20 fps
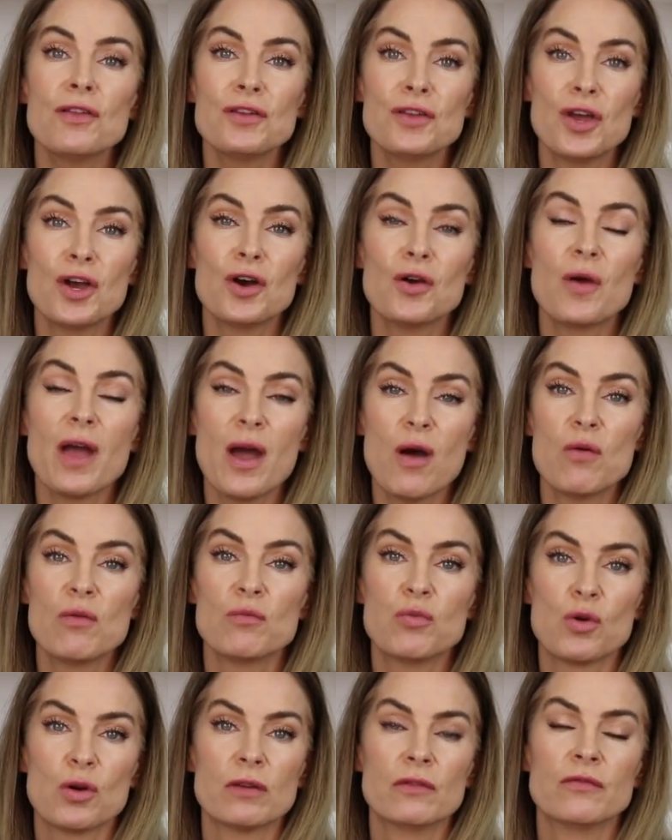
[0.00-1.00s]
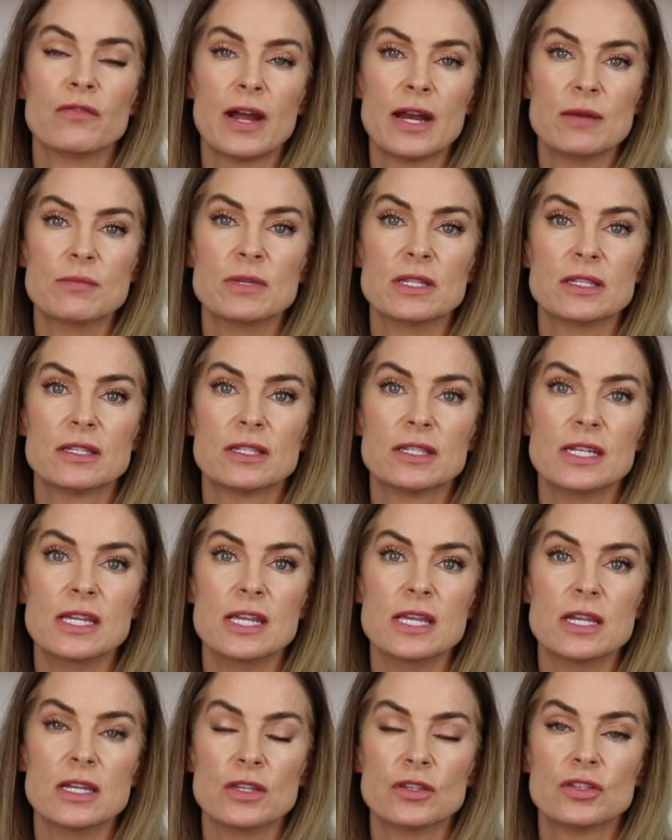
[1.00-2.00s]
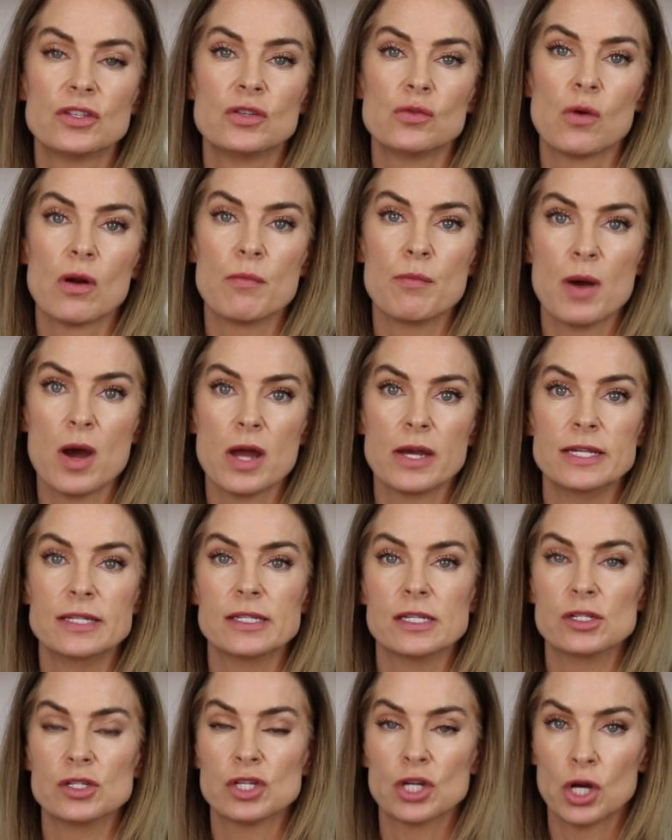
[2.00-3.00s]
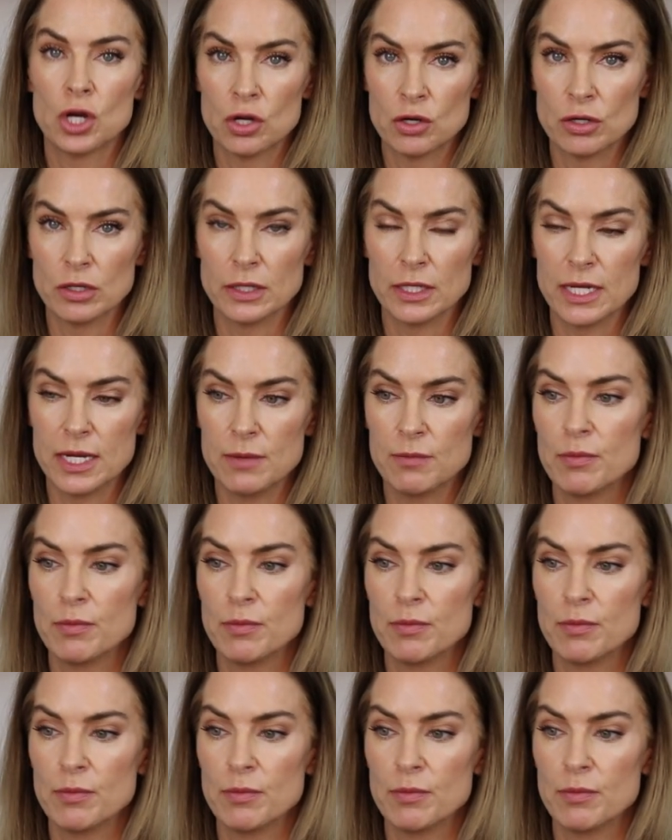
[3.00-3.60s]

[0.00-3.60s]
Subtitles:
know how important vitamin C is to our bodies internally,